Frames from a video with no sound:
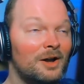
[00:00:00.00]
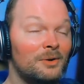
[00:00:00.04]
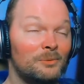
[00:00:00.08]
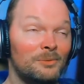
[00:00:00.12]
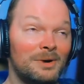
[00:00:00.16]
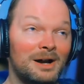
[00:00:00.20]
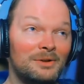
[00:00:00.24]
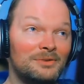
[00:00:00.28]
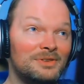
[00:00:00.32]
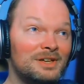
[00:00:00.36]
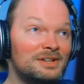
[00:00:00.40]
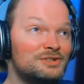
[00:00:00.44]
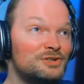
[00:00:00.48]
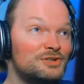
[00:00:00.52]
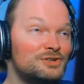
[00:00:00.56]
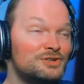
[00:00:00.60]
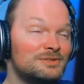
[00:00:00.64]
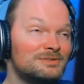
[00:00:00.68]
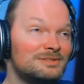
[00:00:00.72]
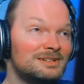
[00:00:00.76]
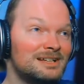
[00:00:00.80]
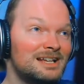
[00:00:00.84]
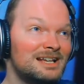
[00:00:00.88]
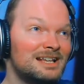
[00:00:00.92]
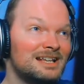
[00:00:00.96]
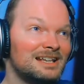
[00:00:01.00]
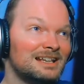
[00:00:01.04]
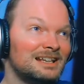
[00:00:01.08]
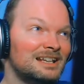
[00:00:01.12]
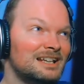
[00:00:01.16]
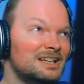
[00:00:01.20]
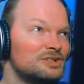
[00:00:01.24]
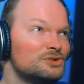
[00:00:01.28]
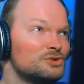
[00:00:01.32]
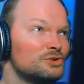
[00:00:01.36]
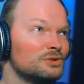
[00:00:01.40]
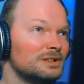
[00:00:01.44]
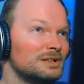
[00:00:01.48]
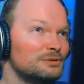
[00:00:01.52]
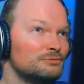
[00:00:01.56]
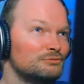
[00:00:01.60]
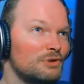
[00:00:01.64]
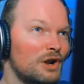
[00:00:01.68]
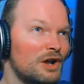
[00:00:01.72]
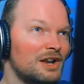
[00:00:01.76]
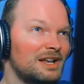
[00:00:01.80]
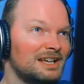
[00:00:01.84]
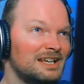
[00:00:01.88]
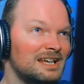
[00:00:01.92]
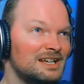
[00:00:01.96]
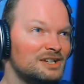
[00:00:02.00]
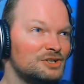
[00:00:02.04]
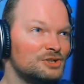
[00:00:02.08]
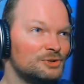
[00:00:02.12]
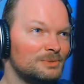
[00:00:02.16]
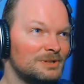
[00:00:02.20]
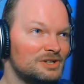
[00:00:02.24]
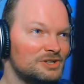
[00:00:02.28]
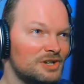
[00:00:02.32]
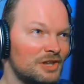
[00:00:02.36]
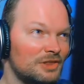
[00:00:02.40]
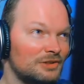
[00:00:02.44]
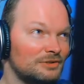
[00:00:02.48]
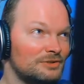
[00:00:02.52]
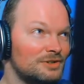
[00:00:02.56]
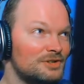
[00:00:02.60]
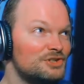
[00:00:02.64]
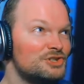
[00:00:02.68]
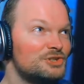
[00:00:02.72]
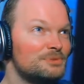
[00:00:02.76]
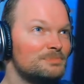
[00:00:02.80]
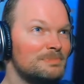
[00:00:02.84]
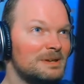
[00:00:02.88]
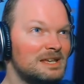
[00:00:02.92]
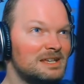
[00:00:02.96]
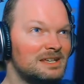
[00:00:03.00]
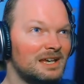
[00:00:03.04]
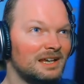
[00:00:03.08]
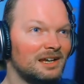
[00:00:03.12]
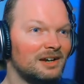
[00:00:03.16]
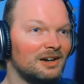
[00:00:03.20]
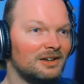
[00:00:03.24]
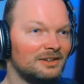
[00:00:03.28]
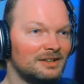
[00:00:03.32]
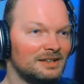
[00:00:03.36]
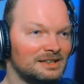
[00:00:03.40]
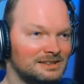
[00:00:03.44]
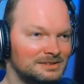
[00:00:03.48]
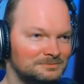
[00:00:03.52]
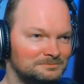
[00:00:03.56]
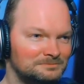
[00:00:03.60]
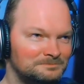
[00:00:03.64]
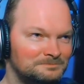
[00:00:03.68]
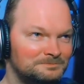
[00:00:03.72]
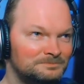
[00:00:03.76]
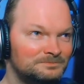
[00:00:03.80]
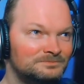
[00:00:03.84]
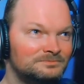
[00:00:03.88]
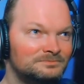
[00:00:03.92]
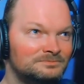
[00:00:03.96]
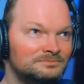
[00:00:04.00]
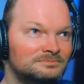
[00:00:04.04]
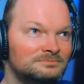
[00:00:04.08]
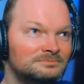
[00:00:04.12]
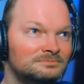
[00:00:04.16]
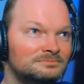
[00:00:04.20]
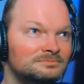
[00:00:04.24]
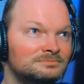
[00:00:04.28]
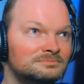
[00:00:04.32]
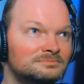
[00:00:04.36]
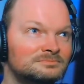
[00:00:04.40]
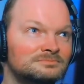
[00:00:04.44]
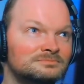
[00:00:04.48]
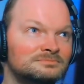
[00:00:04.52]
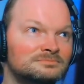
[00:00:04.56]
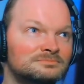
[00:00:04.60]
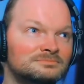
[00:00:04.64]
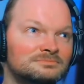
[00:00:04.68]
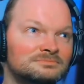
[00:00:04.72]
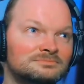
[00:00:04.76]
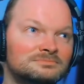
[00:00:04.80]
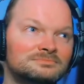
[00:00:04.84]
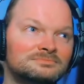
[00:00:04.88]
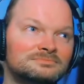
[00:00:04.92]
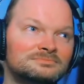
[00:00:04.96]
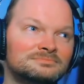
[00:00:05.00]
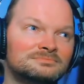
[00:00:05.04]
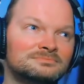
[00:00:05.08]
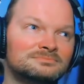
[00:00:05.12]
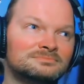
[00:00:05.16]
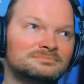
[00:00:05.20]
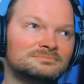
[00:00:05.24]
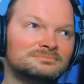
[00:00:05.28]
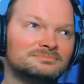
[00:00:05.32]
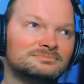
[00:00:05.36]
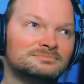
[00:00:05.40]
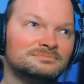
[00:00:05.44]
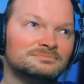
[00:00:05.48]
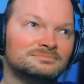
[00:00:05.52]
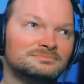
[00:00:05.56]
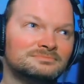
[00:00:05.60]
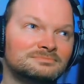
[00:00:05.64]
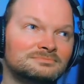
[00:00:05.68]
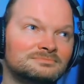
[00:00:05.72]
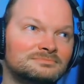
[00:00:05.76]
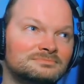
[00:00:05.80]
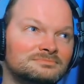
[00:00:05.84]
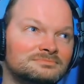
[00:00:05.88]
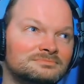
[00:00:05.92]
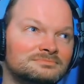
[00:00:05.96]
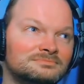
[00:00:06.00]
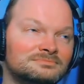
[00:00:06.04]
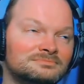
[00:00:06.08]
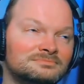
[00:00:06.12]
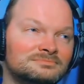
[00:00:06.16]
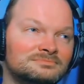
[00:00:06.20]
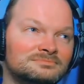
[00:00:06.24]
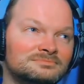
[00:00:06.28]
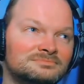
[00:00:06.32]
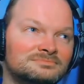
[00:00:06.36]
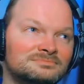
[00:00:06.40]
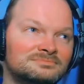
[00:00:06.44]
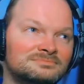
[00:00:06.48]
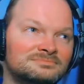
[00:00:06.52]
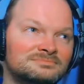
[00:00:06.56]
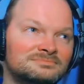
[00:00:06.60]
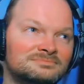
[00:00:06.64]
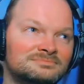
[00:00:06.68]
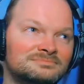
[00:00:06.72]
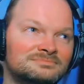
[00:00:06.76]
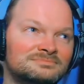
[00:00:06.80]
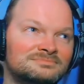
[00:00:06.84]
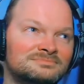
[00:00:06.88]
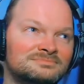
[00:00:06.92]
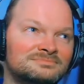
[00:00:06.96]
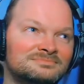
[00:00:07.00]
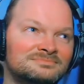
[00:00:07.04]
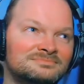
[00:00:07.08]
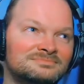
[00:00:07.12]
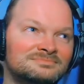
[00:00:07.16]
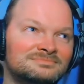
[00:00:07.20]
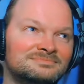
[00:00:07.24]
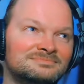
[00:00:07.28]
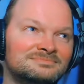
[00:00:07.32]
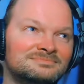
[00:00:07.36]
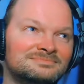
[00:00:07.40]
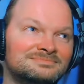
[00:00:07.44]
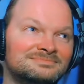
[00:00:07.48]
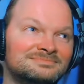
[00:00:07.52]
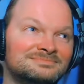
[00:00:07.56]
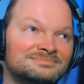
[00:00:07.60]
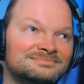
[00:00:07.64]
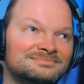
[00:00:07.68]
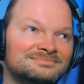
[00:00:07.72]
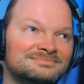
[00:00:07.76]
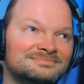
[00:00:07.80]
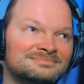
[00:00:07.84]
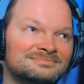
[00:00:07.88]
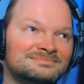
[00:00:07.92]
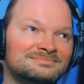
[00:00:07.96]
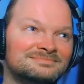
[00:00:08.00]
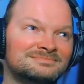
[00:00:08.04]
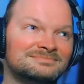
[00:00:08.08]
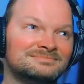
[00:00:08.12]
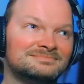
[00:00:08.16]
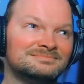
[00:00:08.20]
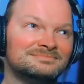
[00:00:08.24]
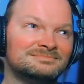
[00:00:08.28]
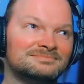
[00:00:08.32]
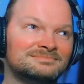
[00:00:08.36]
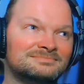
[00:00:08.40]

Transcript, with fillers: Wow, they're just literally running into each other and speaking, aren't they? Wait a minute. You're not ghosts, you're just echoing. Uh, roger that.